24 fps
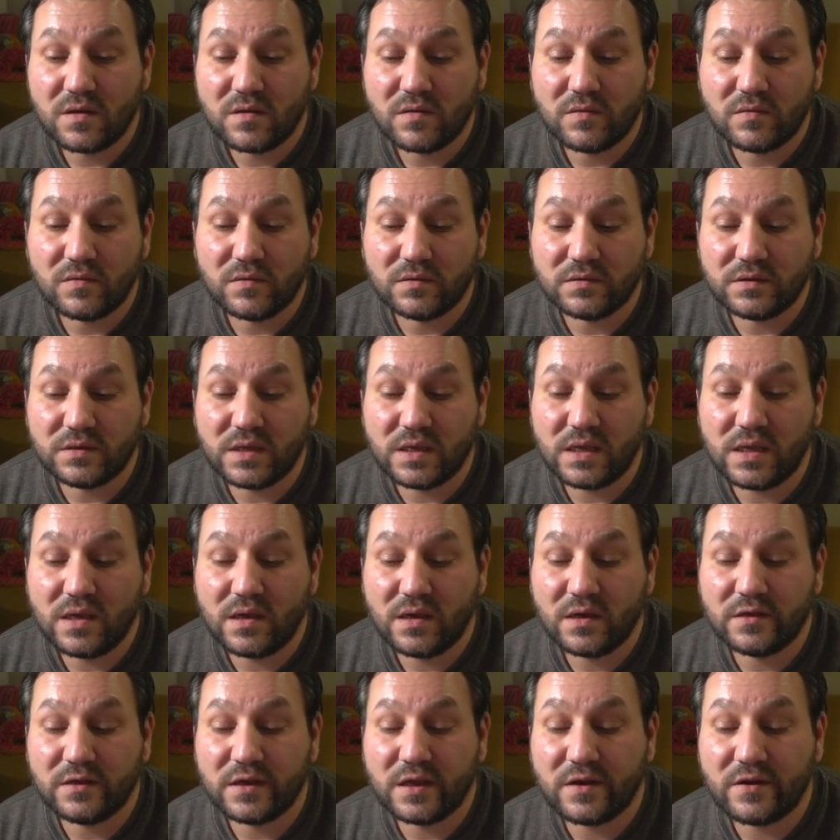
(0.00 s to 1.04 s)
Or D.
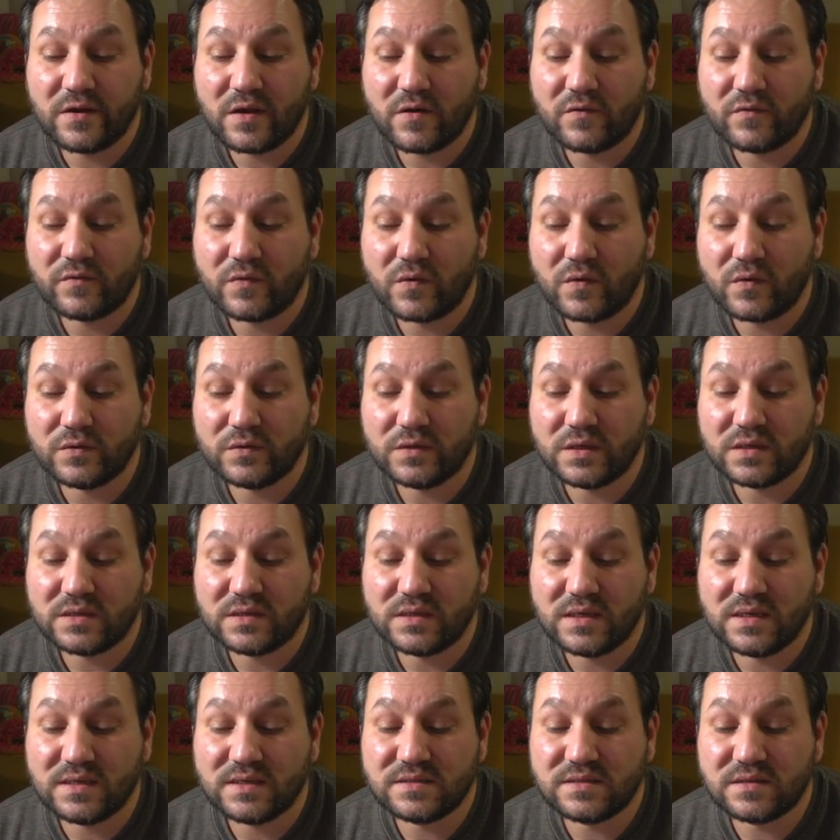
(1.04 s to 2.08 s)
An area of road that
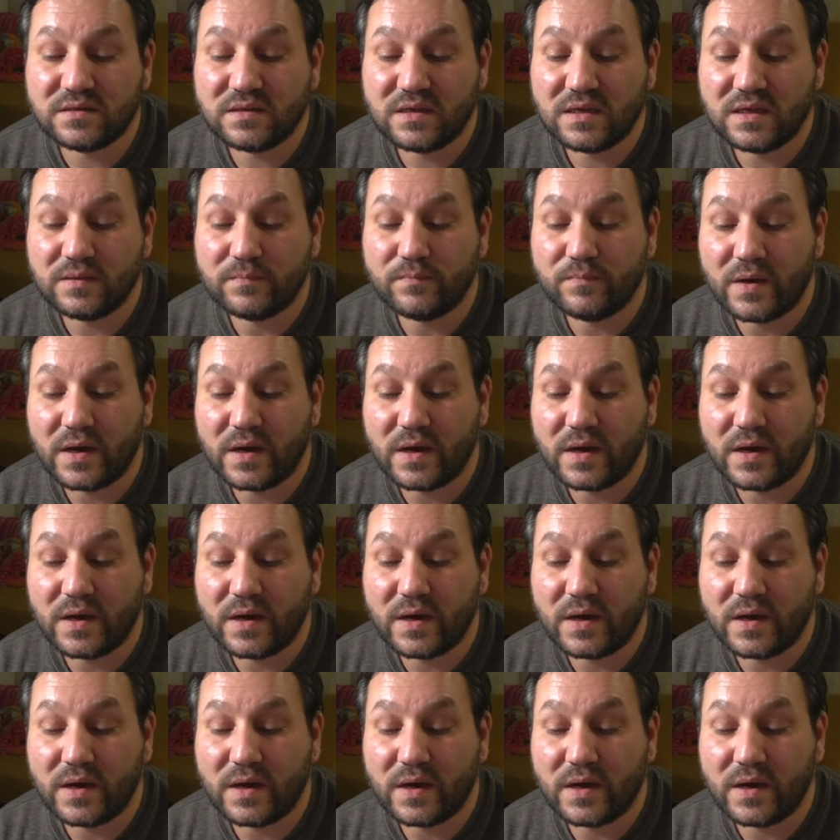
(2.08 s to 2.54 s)
isn't lit